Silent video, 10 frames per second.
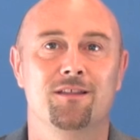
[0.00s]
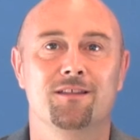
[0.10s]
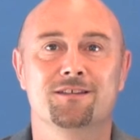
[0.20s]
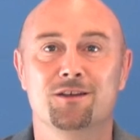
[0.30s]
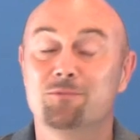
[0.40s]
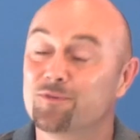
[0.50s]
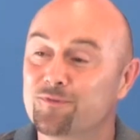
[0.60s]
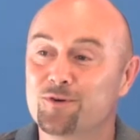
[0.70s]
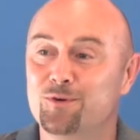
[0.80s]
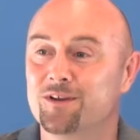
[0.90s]
there's no more
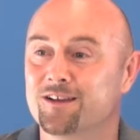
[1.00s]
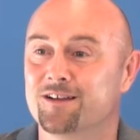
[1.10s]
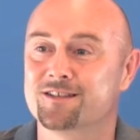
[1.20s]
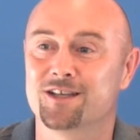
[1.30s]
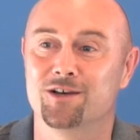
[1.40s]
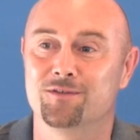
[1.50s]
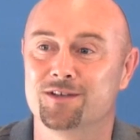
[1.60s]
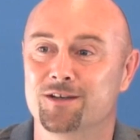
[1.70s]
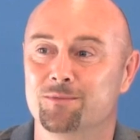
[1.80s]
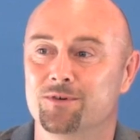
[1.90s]
fooling ourselves
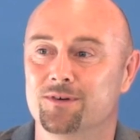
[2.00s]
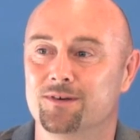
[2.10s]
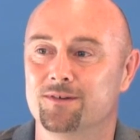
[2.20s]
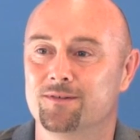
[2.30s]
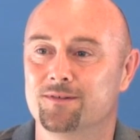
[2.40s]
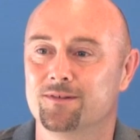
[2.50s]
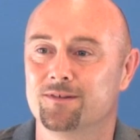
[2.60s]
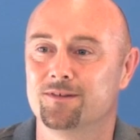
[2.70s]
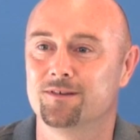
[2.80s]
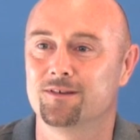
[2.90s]
anymore.
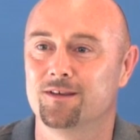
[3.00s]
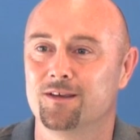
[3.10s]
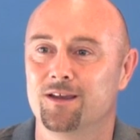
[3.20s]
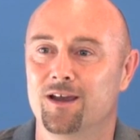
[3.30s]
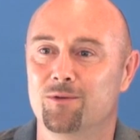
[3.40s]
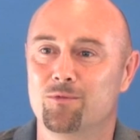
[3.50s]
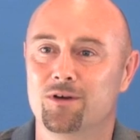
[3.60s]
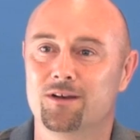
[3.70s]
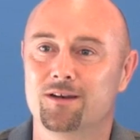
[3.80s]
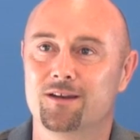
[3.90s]
And
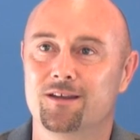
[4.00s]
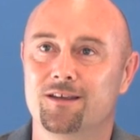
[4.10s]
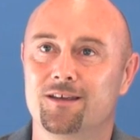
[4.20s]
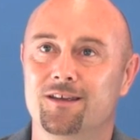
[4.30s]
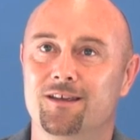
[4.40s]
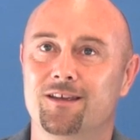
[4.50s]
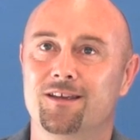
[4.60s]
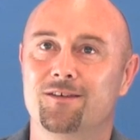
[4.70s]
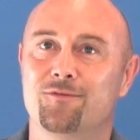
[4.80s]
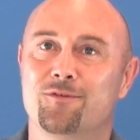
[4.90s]
what
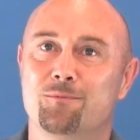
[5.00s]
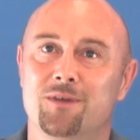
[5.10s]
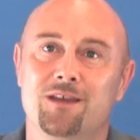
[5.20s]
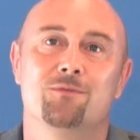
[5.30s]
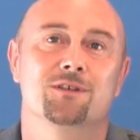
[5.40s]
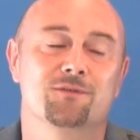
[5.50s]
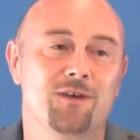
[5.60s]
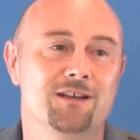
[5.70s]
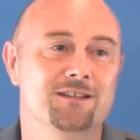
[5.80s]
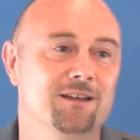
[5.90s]
for me was
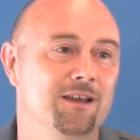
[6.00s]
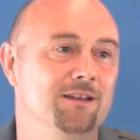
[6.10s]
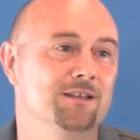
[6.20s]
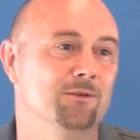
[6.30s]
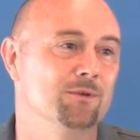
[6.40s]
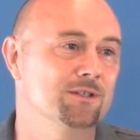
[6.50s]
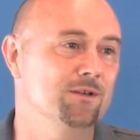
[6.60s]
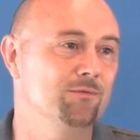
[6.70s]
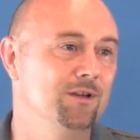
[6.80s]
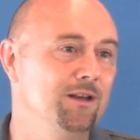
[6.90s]
fascinating was
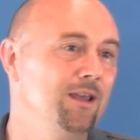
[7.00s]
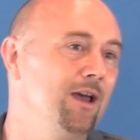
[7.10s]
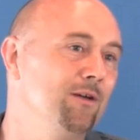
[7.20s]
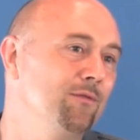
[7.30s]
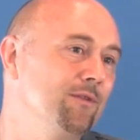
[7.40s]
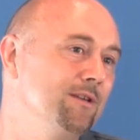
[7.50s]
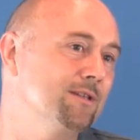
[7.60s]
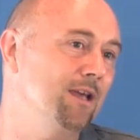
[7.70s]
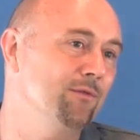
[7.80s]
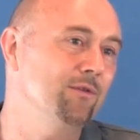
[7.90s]
to really have
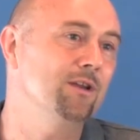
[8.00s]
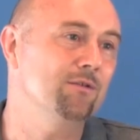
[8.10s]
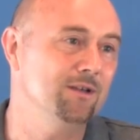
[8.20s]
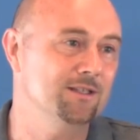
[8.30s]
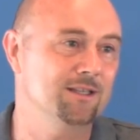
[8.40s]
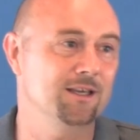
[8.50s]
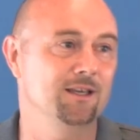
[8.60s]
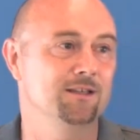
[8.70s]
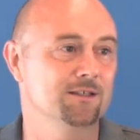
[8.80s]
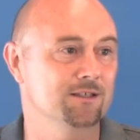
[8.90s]
this ever increasing
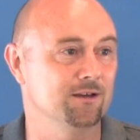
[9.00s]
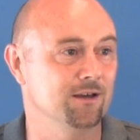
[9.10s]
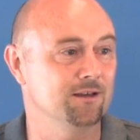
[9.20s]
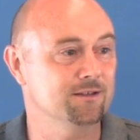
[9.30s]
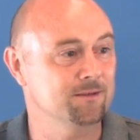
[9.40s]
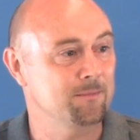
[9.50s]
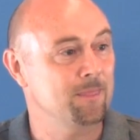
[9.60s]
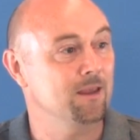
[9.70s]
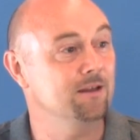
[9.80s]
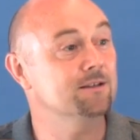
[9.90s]
insight
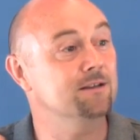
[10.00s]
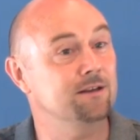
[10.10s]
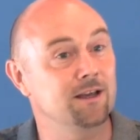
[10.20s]
into the